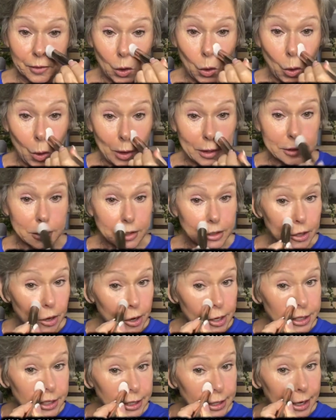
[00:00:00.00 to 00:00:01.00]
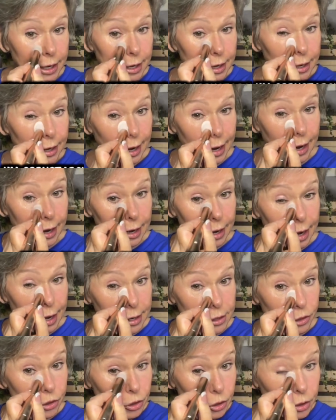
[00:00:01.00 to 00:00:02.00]
cornstarch in it. And
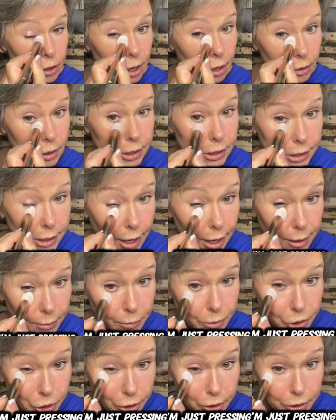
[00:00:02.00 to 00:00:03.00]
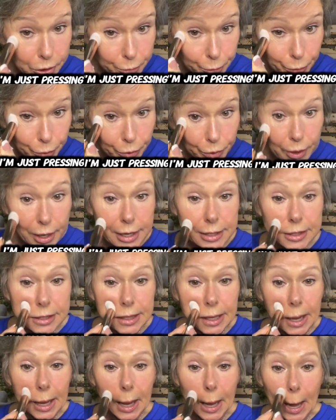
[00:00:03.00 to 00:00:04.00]
as you notice, I'm just
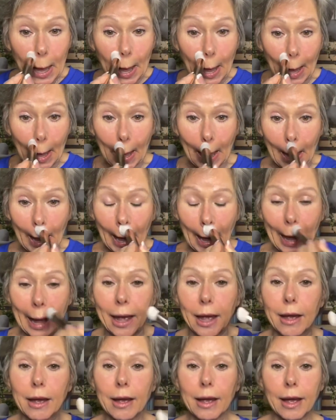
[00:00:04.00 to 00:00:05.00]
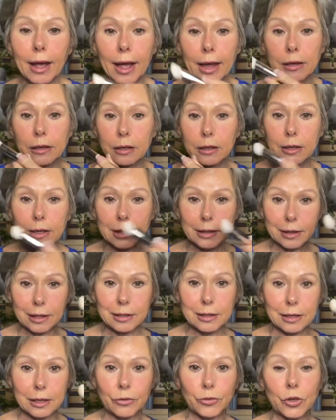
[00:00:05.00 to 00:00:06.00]
pressing, and look at
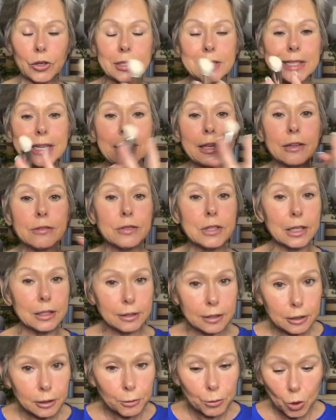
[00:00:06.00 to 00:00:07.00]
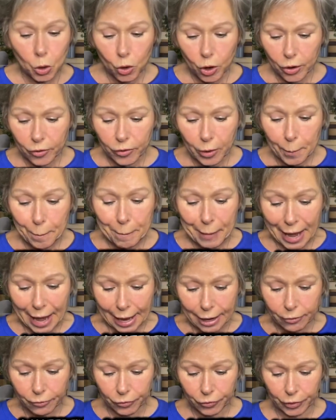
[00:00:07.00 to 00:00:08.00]
the difference. It gives a little more of a
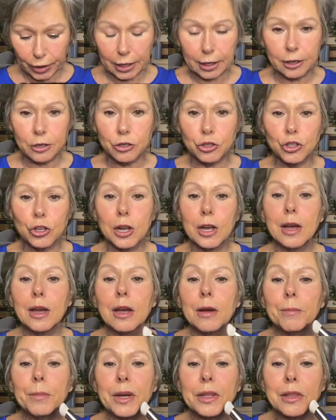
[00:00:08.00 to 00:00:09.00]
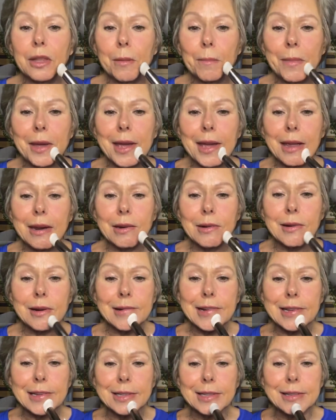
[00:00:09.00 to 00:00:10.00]
matte finish, but the main
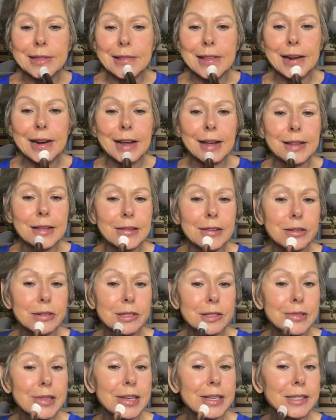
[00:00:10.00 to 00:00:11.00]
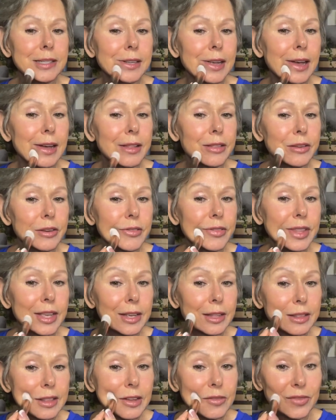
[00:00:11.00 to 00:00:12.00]
reason that I use this other
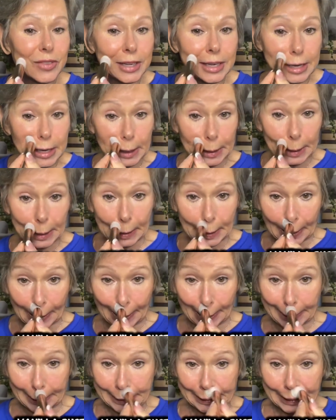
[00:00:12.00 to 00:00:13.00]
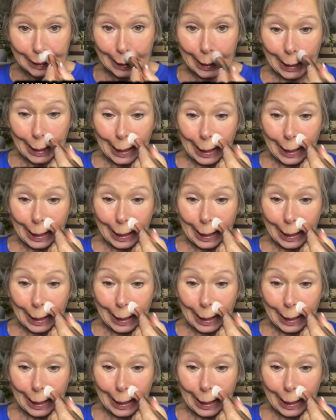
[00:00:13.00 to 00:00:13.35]
than the Vanilla Dust